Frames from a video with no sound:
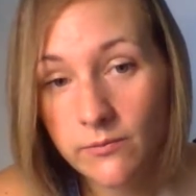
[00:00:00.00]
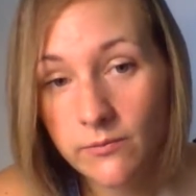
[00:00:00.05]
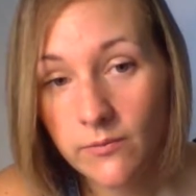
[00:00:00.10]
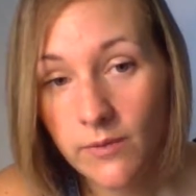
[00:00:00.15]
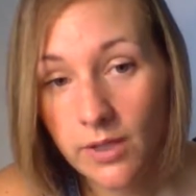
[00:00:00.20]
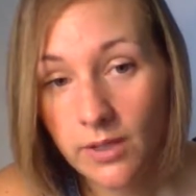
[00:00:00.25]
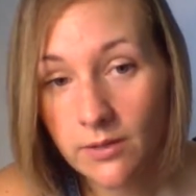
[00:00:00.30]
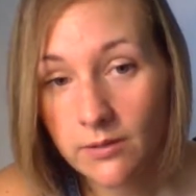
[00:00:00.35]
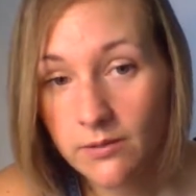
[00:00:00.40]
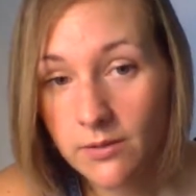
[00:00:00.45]

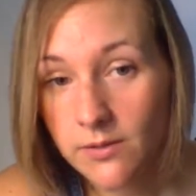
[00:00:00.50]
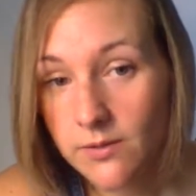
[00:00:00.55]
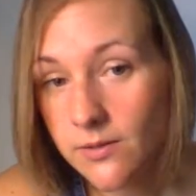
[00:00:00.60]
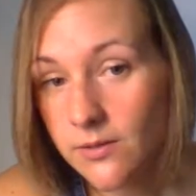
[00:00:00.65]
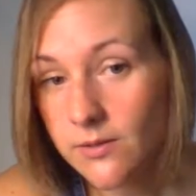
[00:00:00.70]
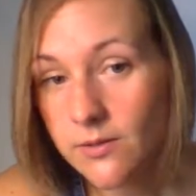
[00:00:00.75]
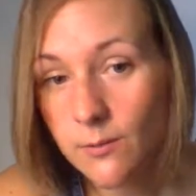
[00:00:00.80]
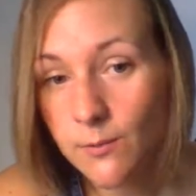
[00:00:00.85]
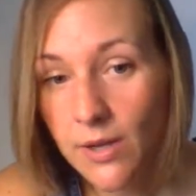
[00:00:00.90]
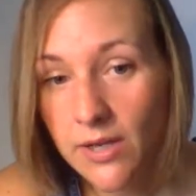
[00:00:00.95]
like, this
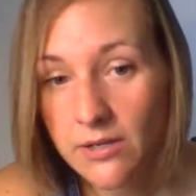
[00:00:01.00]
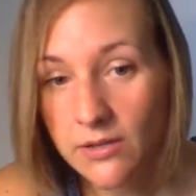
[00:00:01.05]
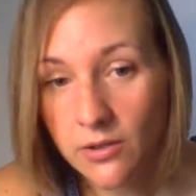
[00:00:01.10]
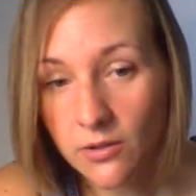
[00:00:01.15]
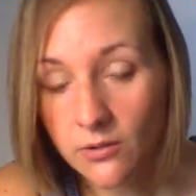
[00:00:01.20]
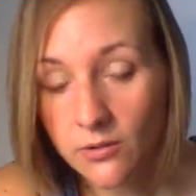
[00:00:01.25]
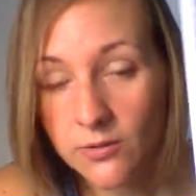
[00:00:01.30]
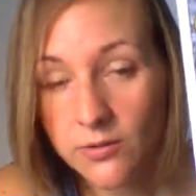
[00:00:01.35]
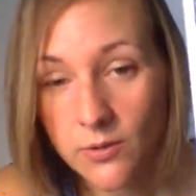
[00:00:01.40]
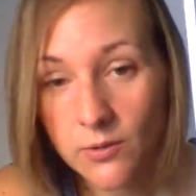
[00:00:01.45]
is the
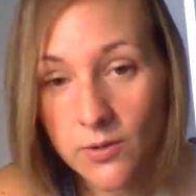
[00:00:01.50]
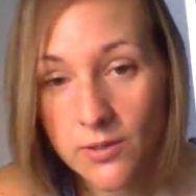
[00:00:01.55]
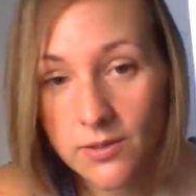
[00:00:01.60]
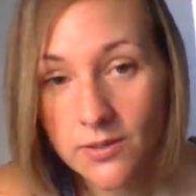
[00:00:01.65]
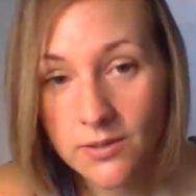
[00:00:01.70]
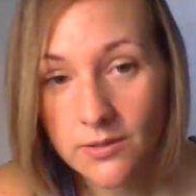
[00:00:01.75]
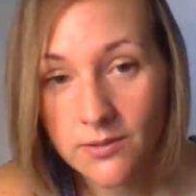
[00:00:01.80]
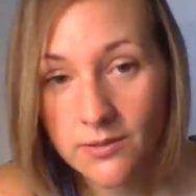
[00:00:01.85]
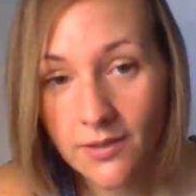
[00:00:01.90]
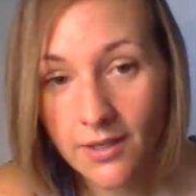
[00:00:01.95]
Pentacle. So this
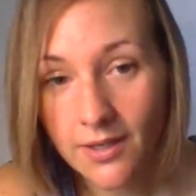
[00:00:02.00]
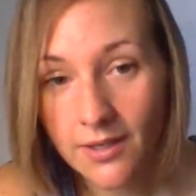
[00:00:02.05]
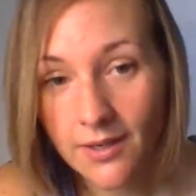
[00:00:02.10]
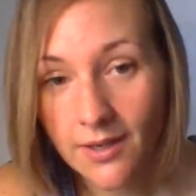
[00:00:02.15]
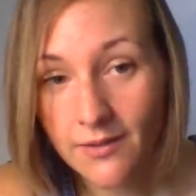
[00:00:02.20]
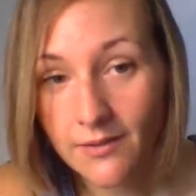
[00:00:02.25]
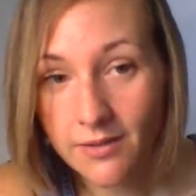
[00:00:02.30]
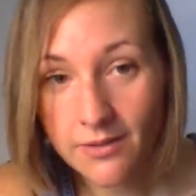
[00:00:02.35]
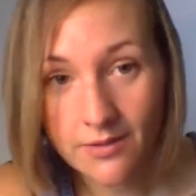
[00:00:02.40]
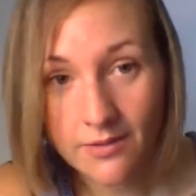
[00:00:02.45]
is like,
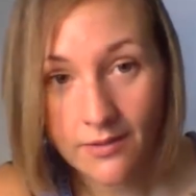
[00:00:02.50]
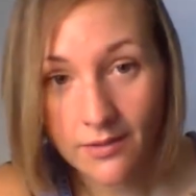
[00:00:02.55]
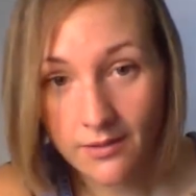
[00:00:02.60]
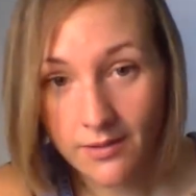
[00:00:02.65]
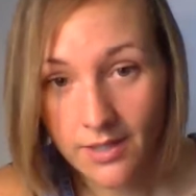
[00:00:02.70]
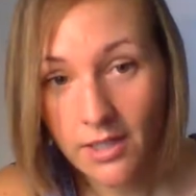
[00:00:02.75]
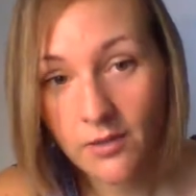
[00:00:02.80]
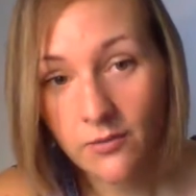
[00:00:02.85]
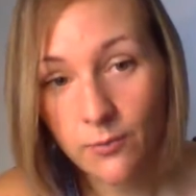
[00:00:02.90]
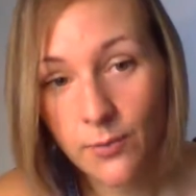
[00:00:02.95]
and this is the
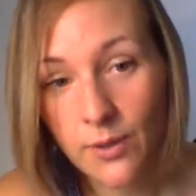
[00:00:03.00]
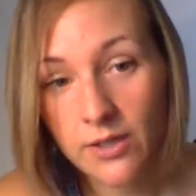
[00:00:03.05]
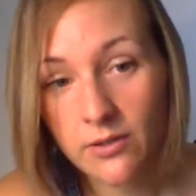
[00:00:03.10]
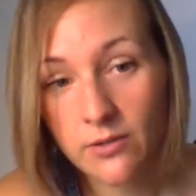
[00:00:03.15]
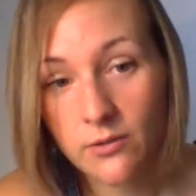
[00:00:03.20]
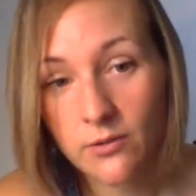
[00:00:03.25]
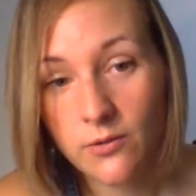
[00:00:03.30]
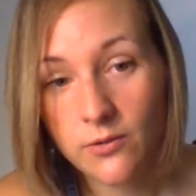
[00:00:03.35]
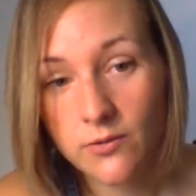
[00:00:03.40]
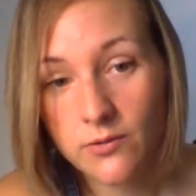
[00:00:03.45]
Ten of
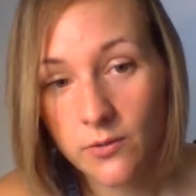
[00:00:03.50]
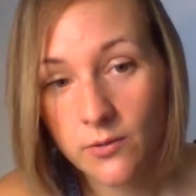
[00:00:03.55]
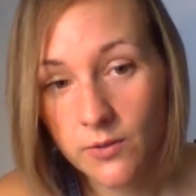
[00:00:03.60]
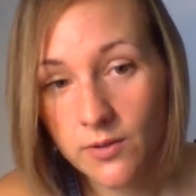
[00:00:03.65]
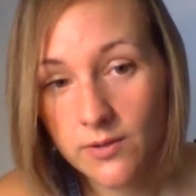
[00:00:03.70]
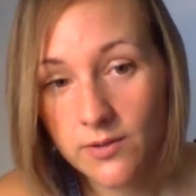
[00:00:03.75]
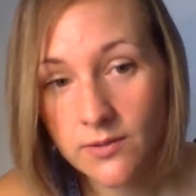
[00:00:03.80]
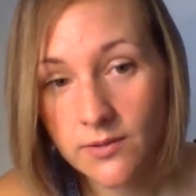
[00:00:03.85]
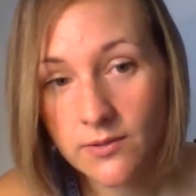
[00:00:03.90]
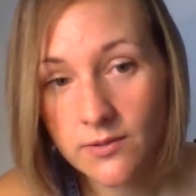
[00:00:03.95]
Pentacles. So
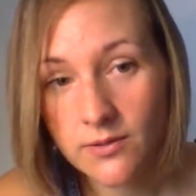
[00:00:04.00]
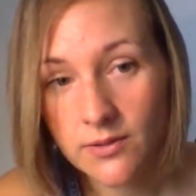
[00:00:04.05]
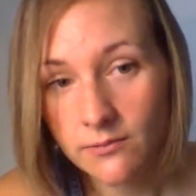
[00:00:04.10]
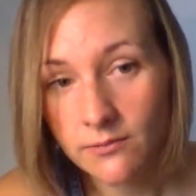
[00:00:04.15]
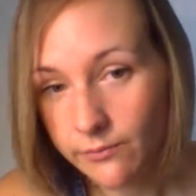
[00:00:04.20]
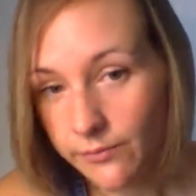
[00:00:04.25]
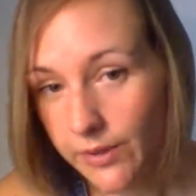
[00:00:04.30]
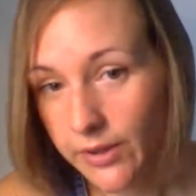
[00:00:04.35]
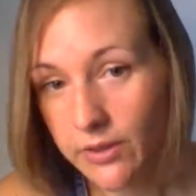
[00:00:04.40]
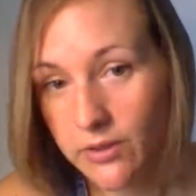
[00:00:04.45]
this is
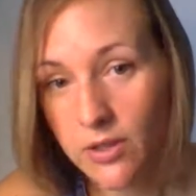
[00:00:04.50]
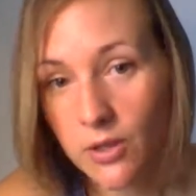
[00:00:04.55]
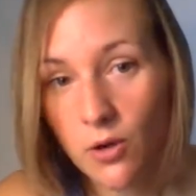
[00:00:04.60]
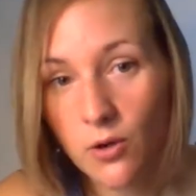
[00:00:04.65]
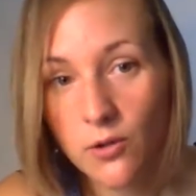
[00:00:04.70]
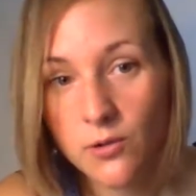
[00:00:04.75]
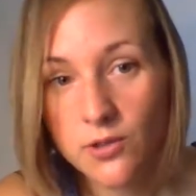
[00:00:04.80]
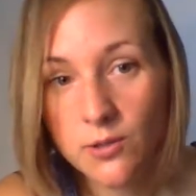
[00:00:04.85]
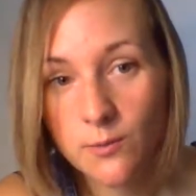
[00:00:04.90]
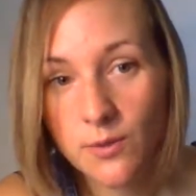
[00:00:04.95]
like the
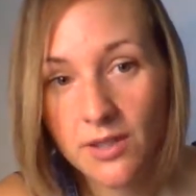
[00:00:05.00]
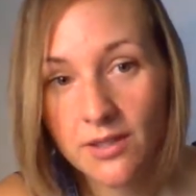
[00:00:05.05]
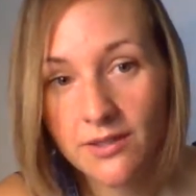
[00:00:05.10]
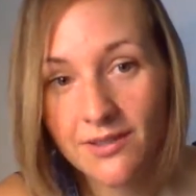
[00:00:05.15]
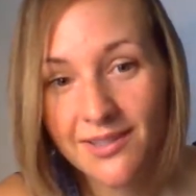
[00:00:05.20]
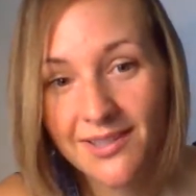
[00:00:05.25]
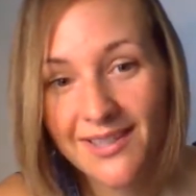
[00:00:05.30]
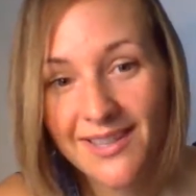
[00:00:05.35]
ultimate,